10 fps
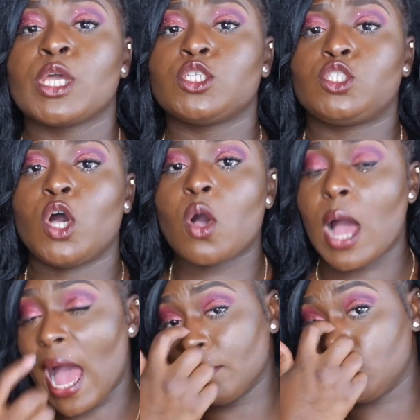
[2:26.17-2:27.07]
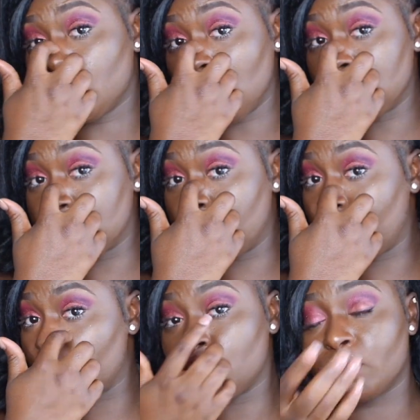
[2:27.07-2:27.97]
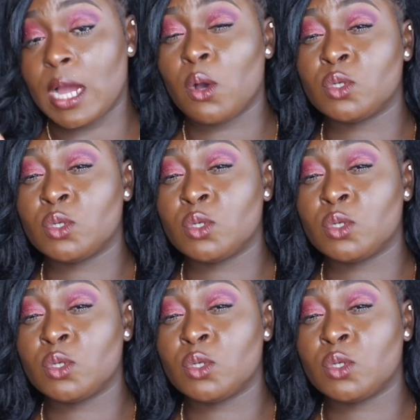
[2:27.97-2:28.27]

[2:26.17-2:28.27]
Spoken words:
So I'm just giving you my